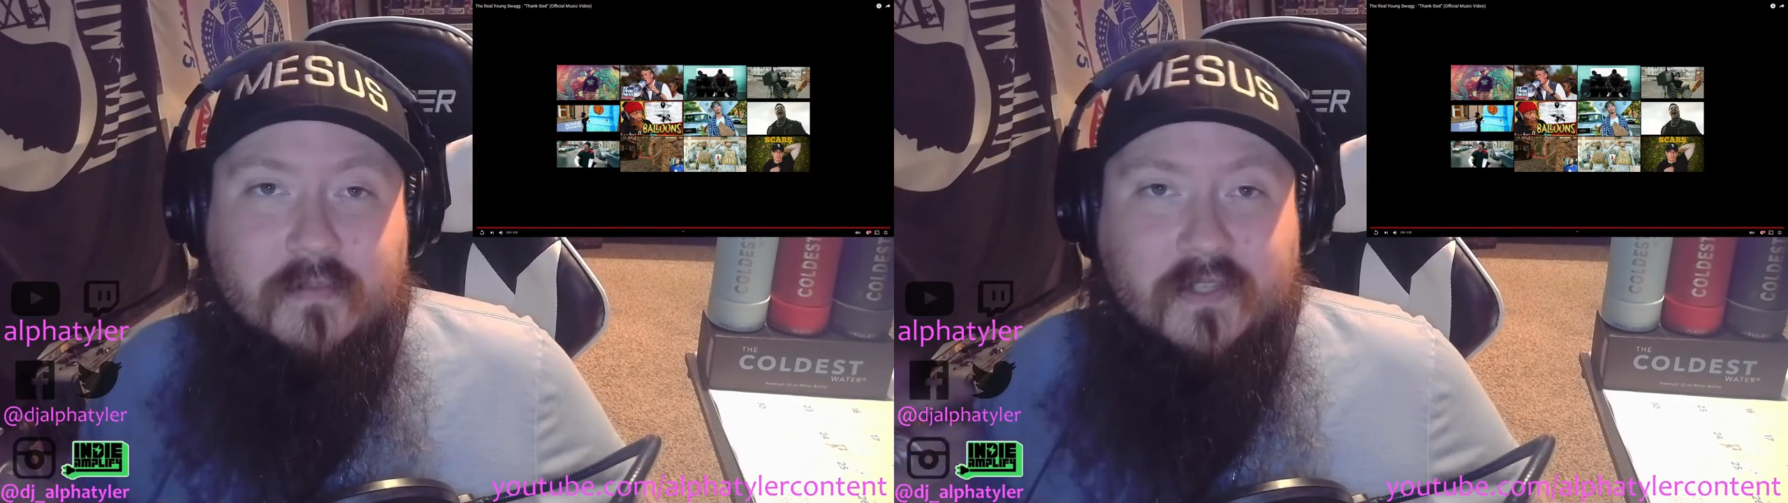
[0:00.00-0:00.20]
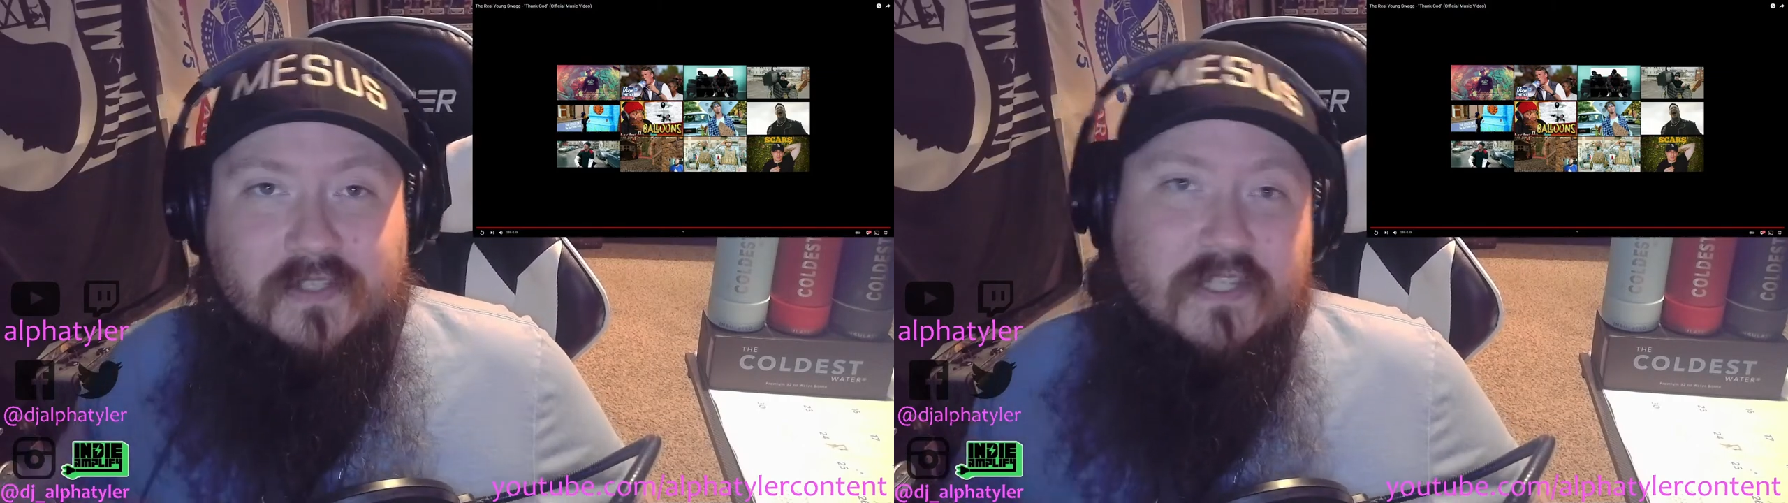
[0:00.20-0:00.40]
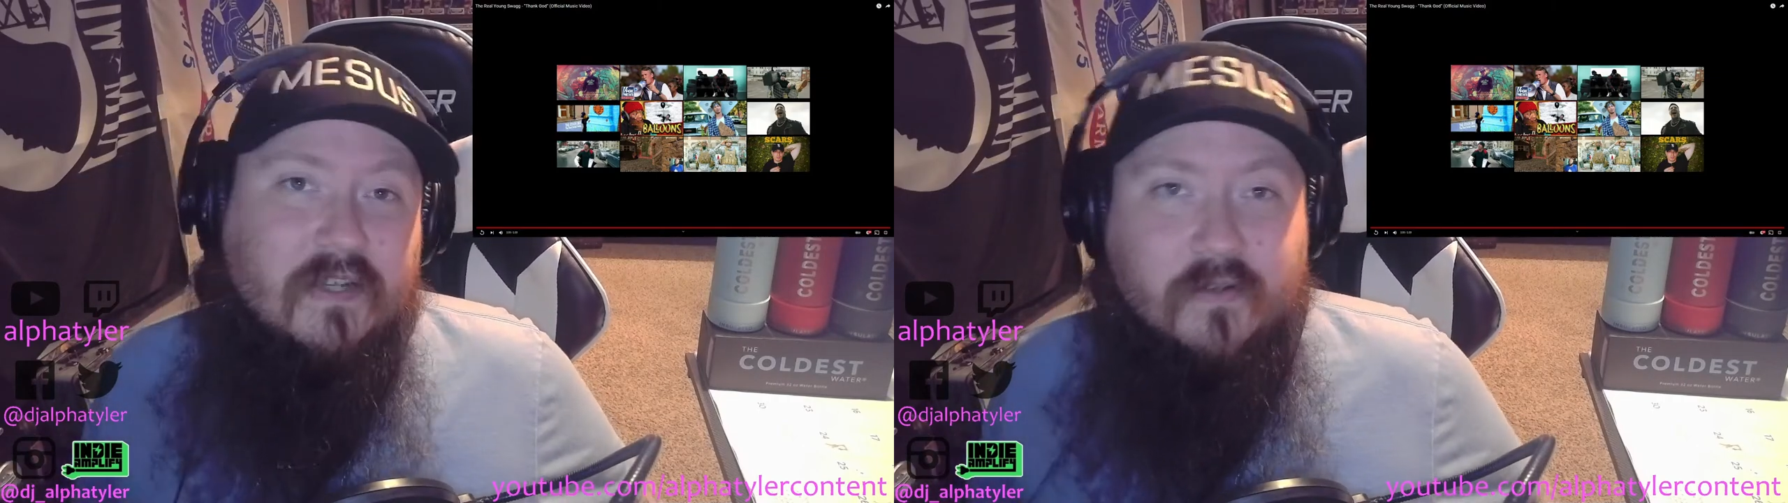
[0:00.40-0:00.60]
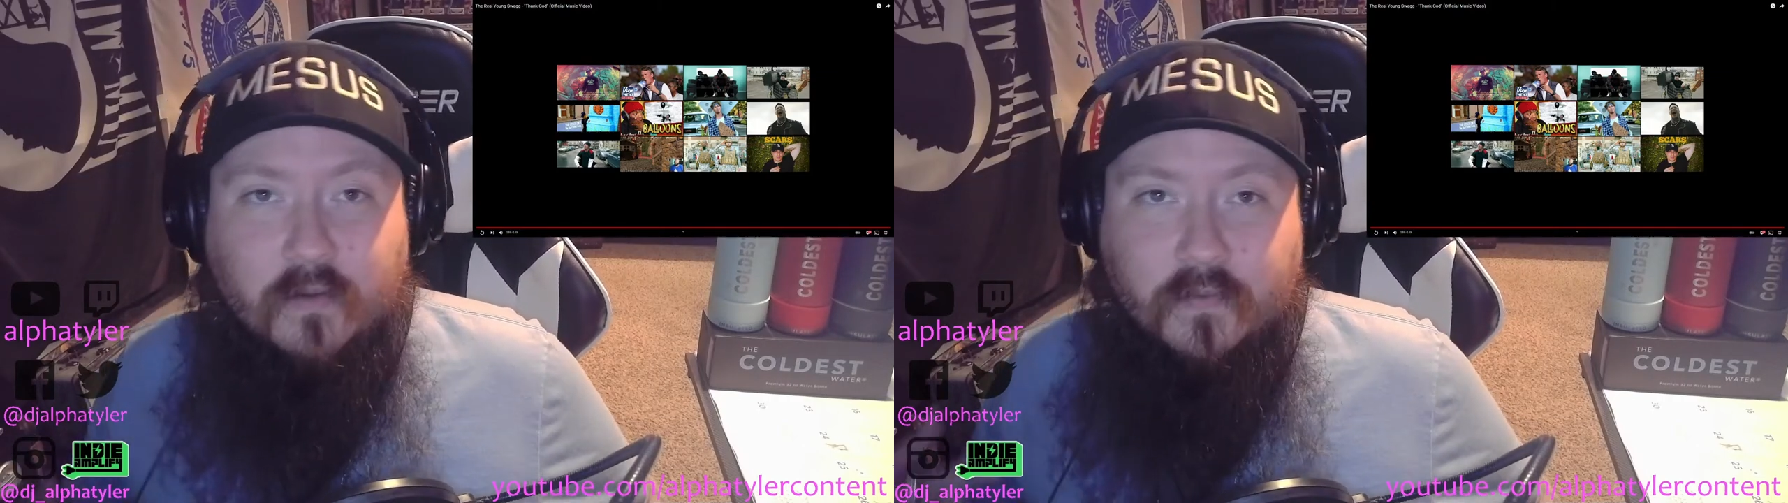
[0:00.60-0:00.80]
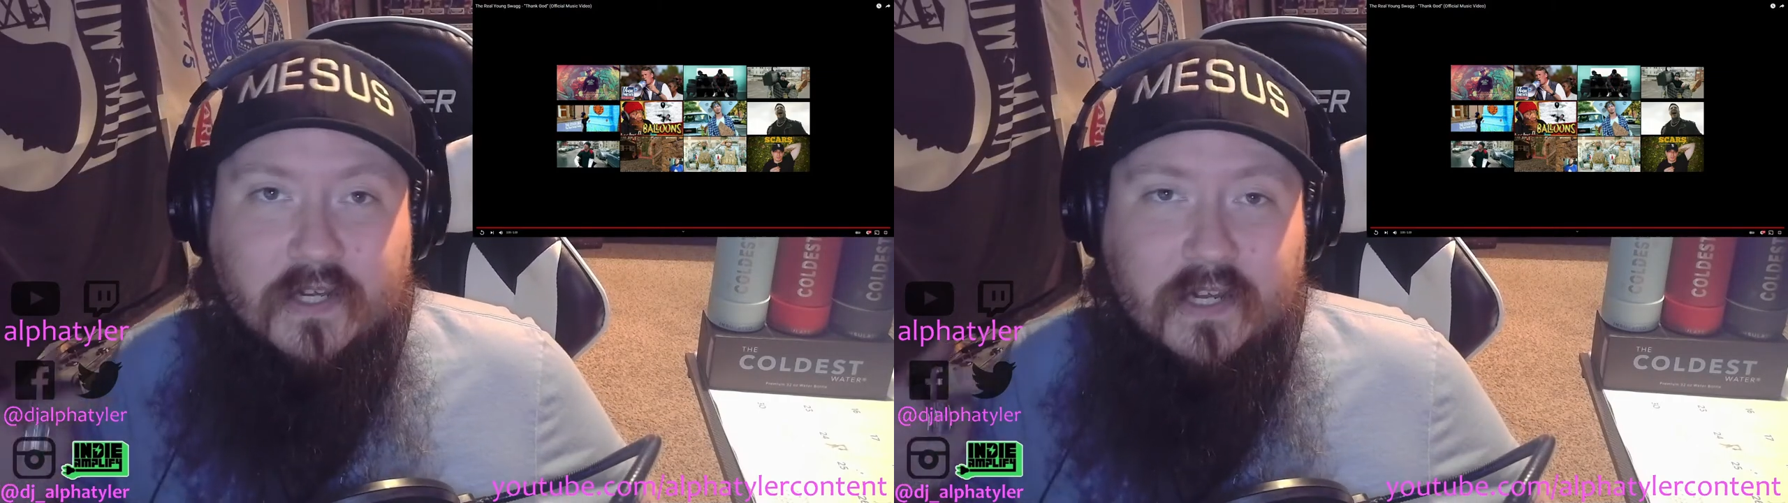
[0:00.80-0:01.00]
to the channel
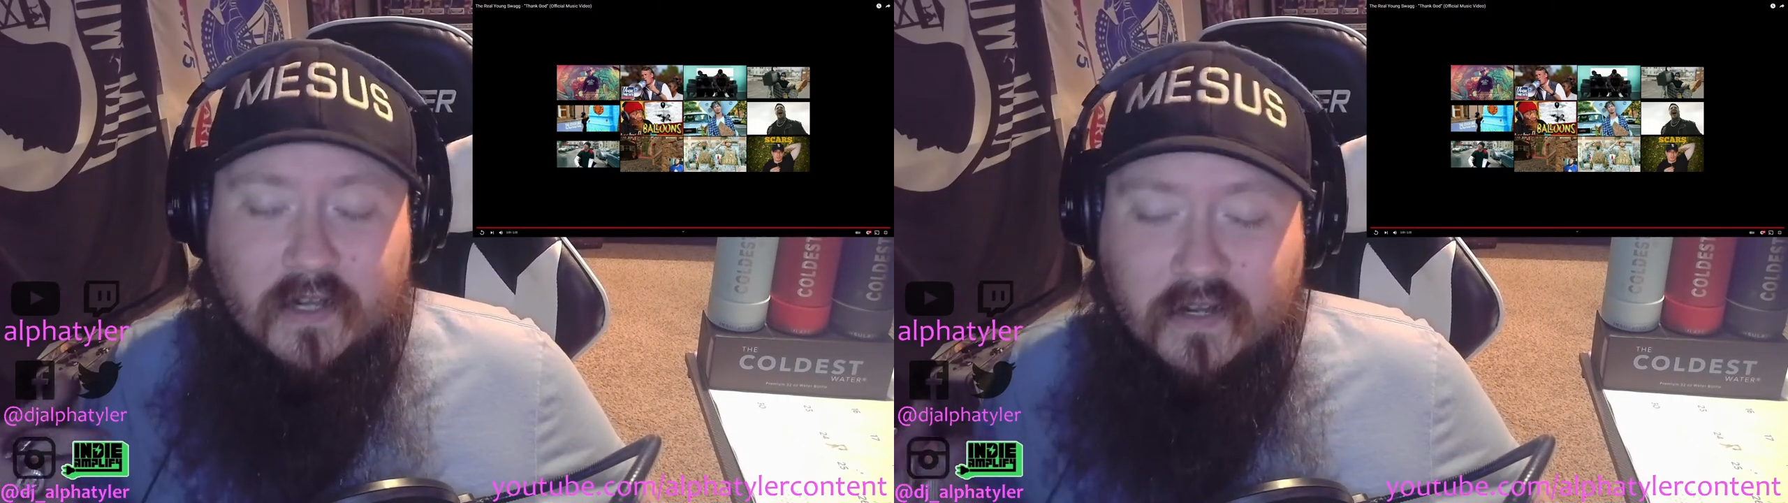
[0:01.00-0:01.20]
over here